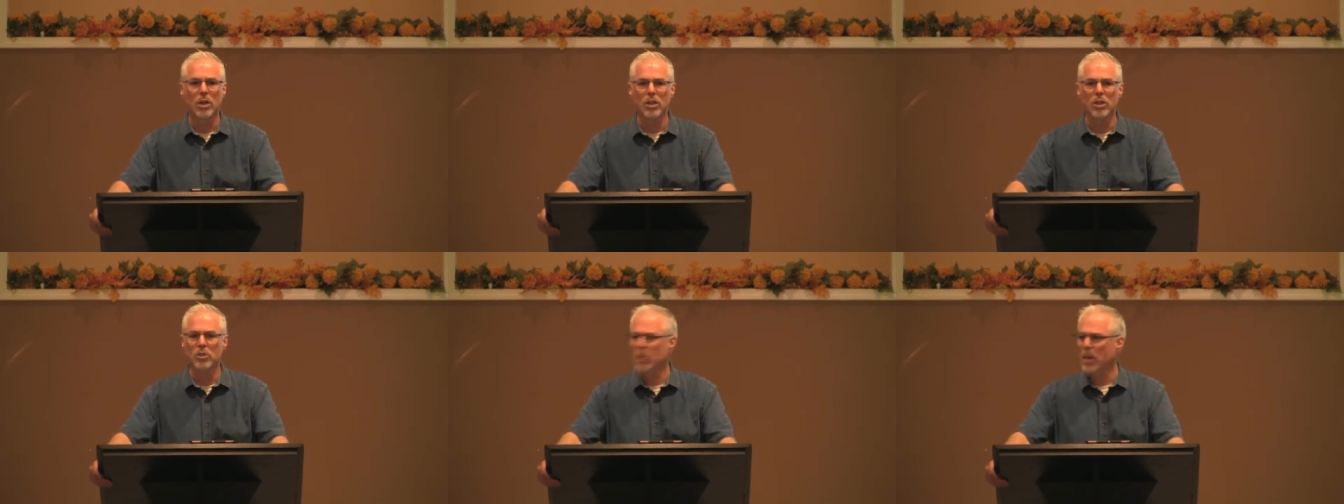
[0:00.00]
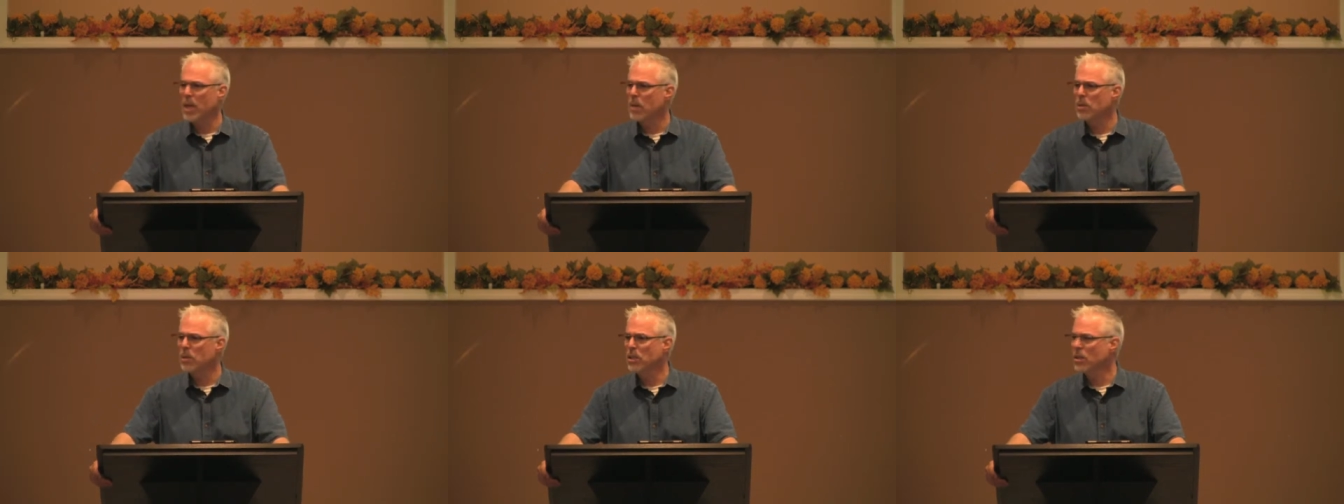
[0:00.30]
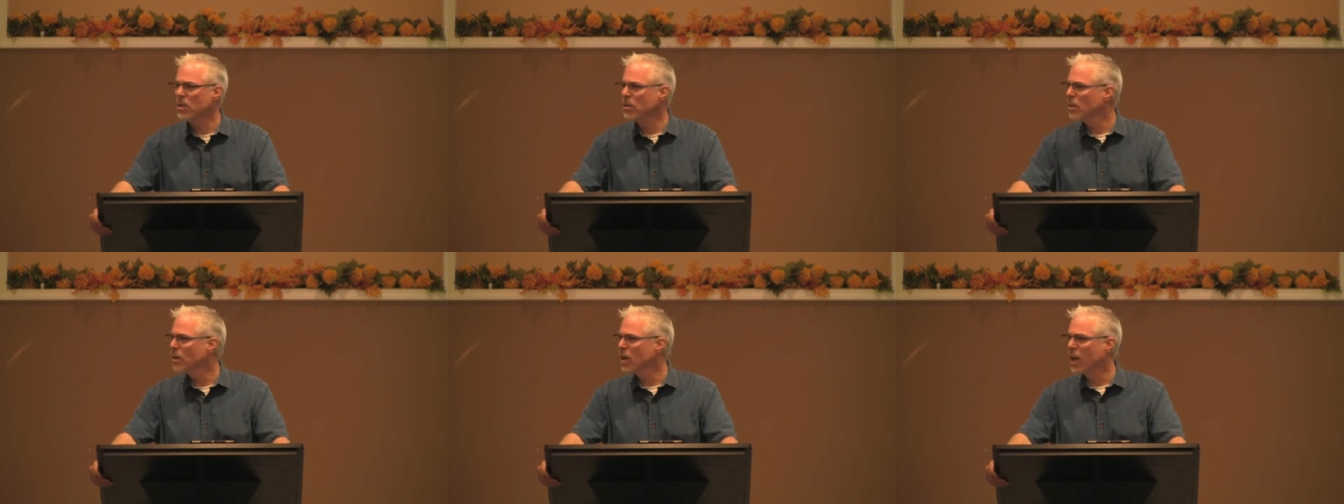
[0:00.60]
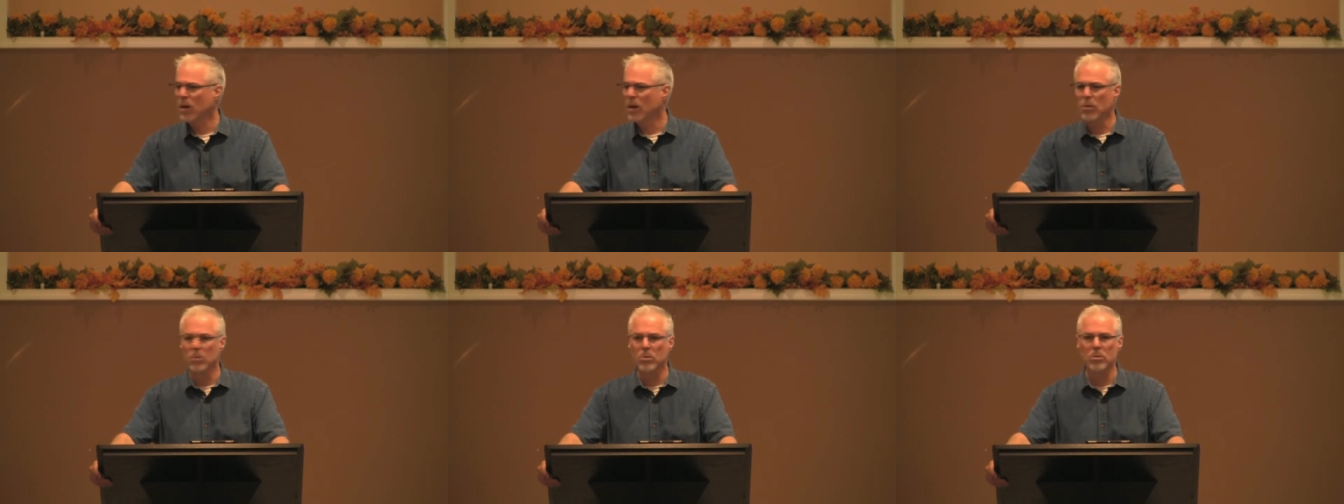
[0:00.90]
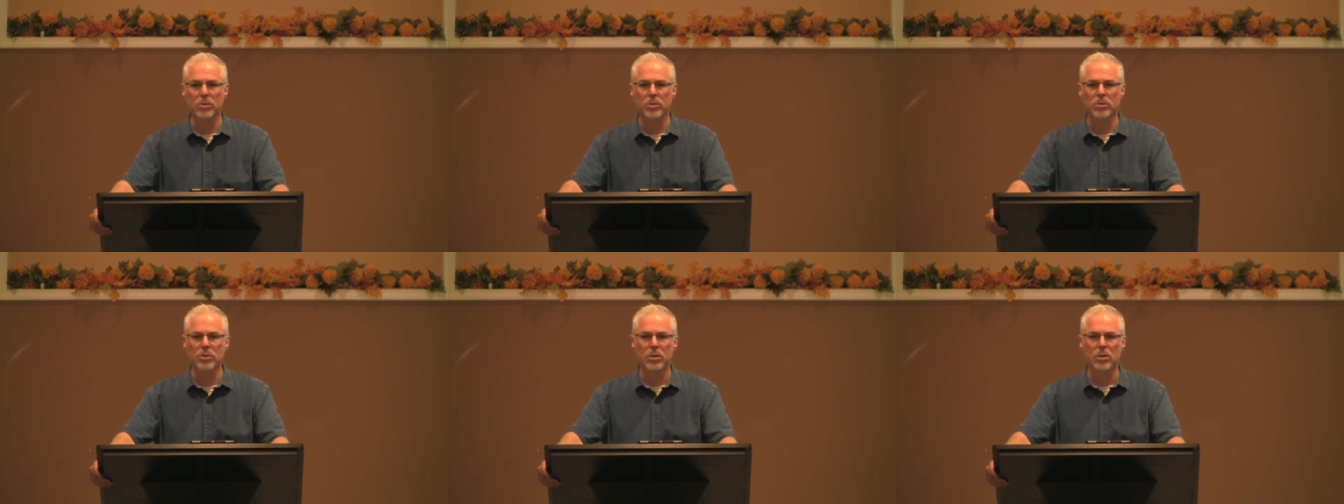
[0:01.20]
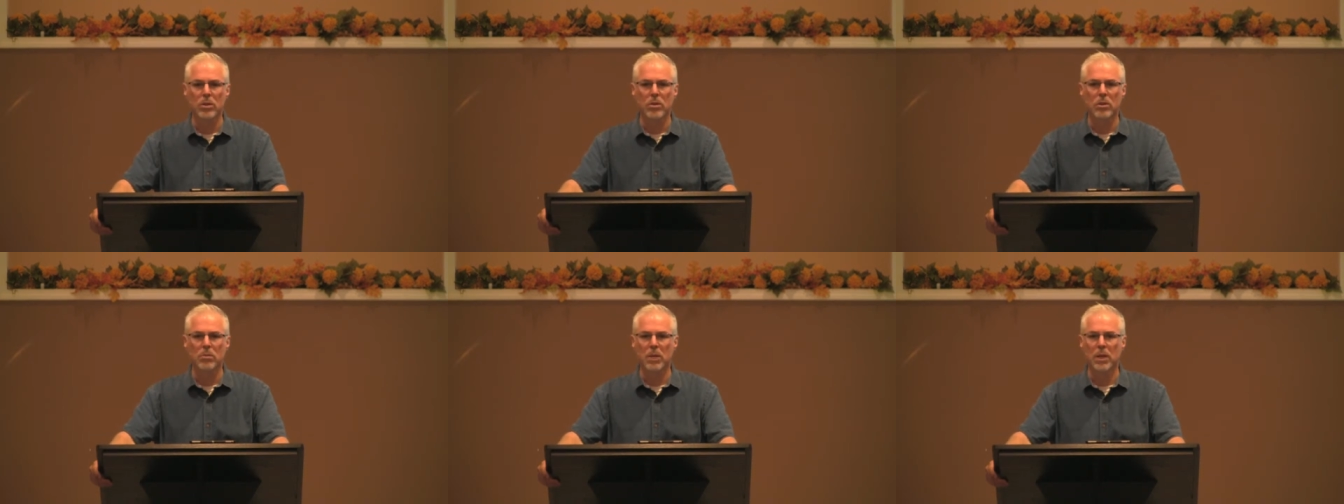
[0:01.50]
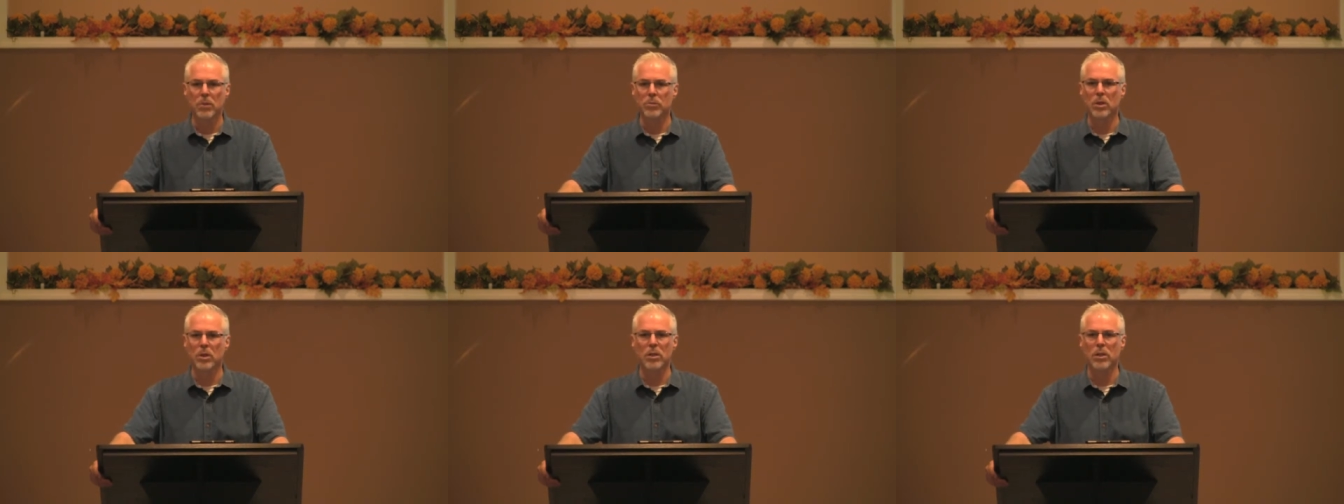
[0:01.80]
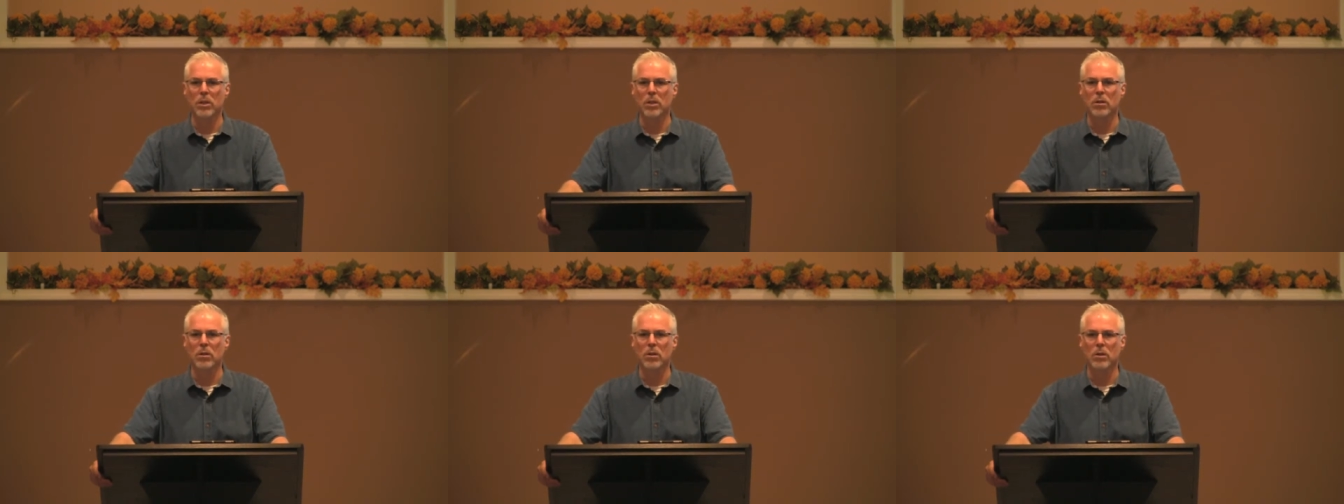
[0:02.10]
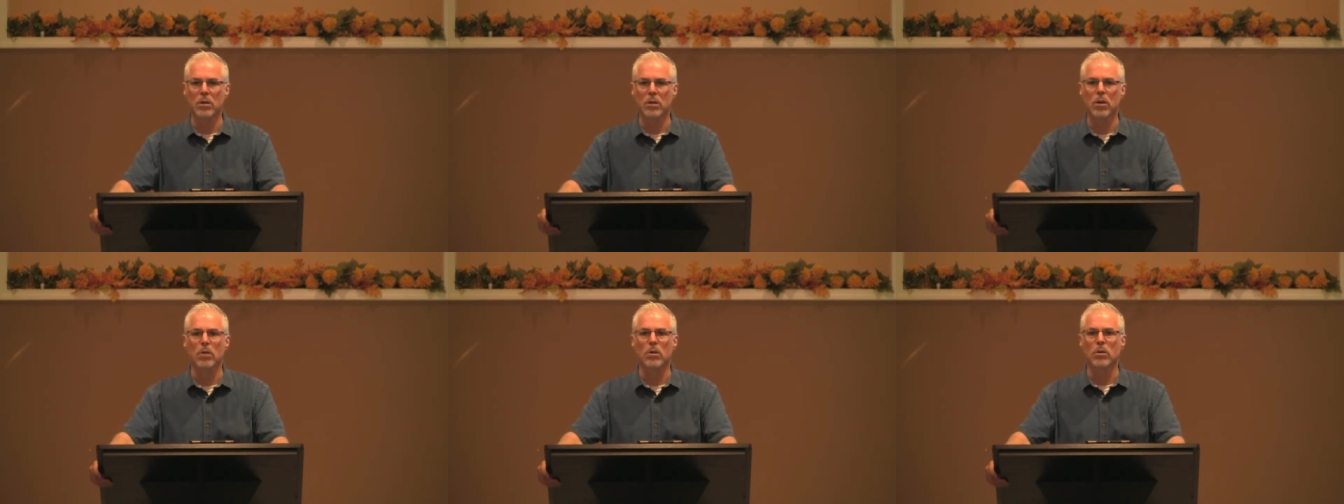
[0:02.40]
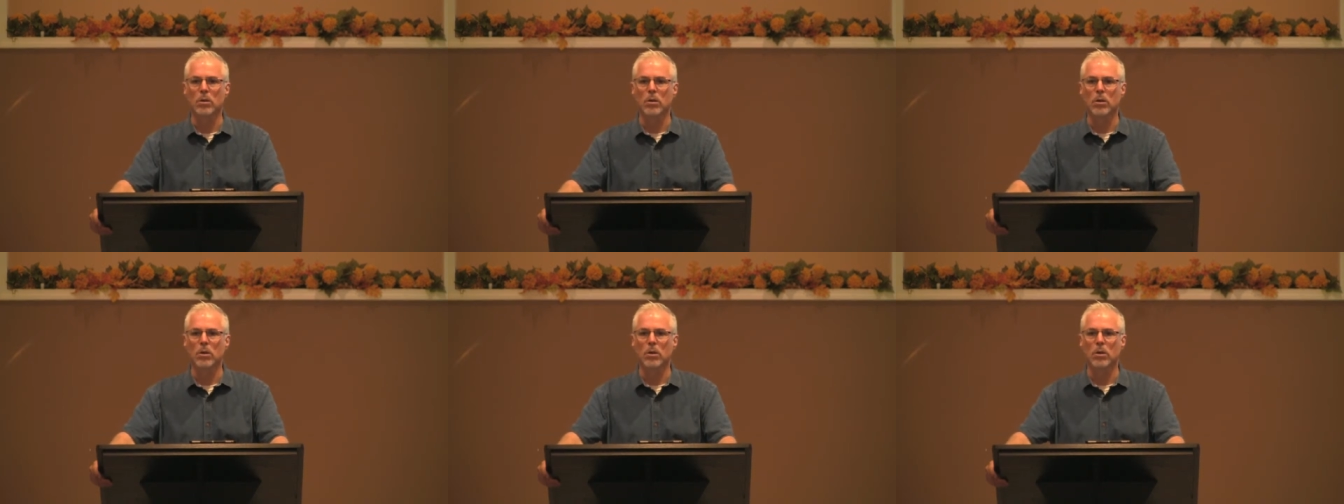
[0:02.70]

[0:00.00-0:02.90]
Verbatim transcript: Is Pam in here? How old was Pam's not in here? Oh,